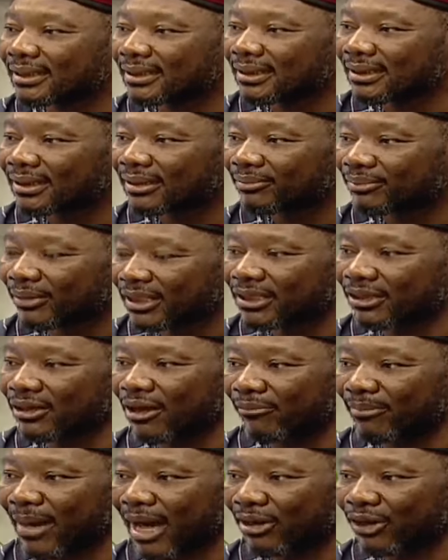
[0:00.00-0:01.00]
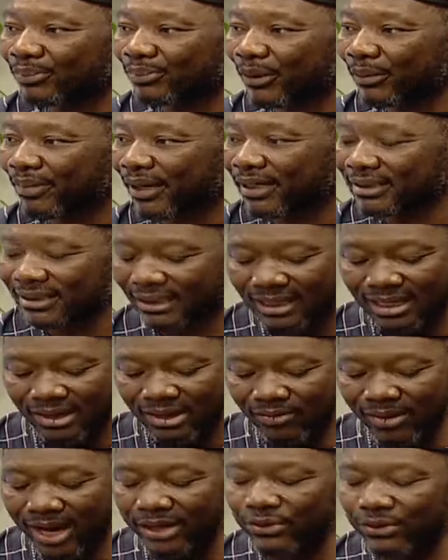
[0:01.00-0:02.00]
printing of ballot papers,
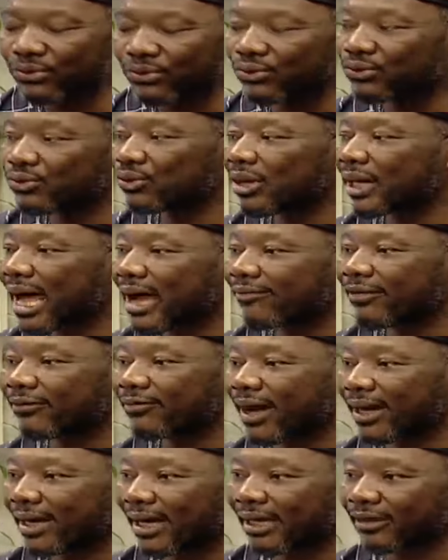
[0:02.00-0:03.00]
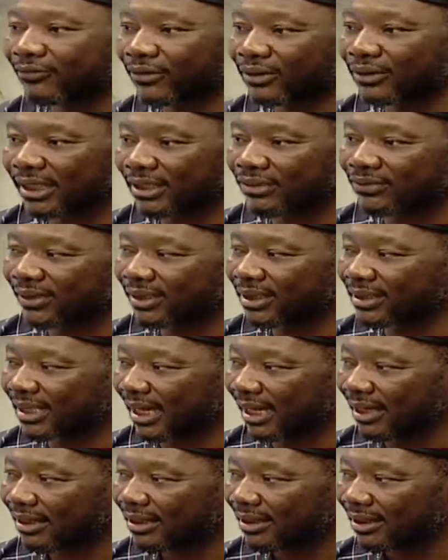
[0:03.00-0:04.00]
when you do not have a final voters
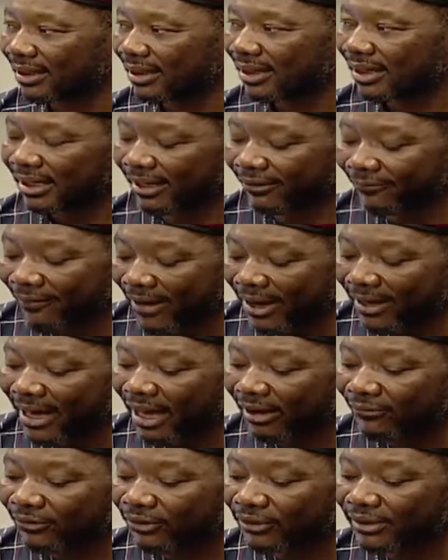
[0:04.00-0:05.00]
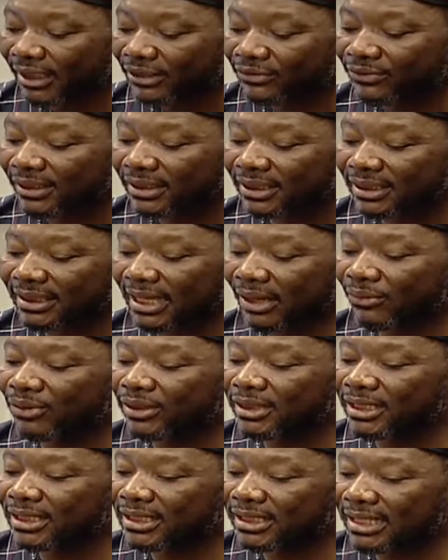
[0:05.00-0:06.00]
register? The final voters register
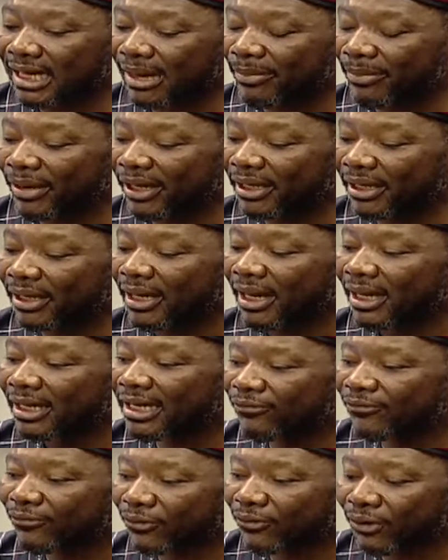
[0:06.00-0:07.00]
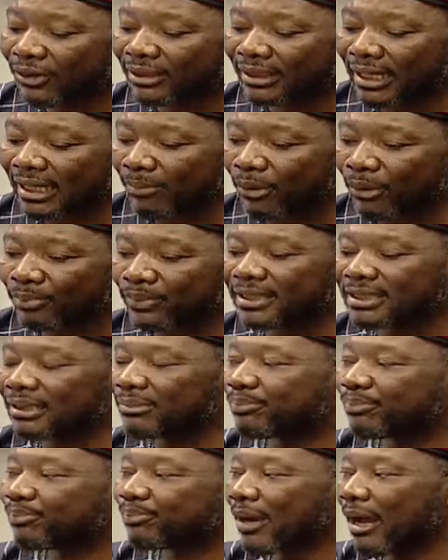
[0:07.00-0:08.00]
will determine the voter population
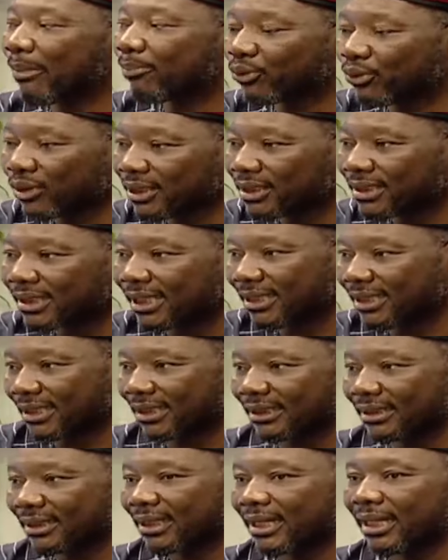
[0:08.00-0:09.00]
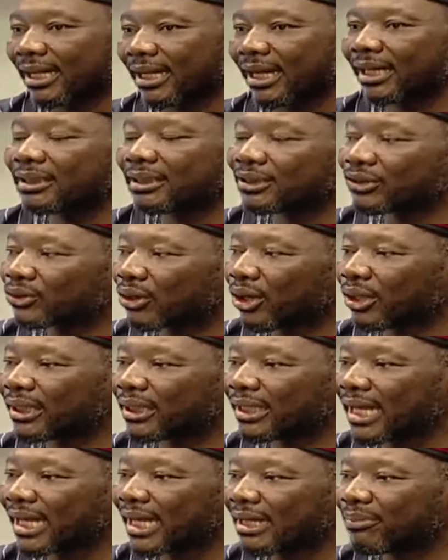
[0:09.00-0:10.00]
per polling station. And it is on
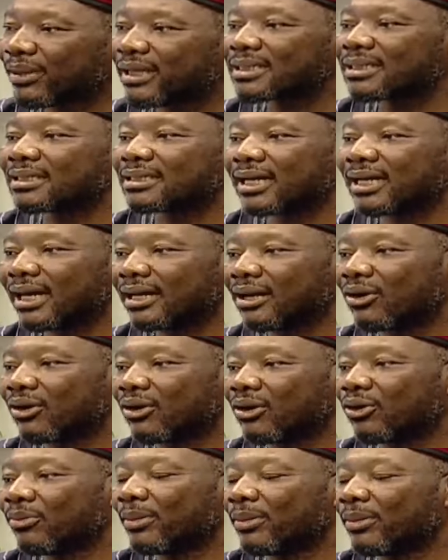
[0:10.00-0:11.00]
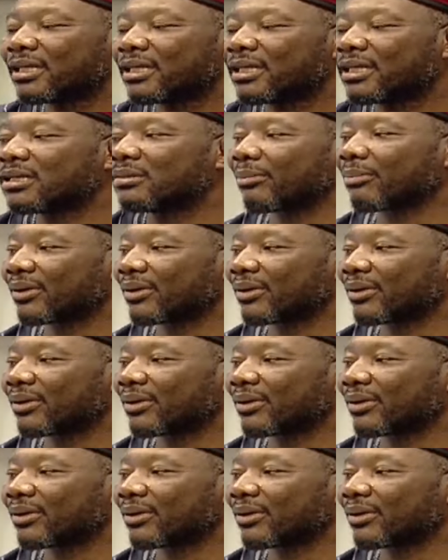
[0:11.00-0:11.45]
that basis NOBTMI are printed.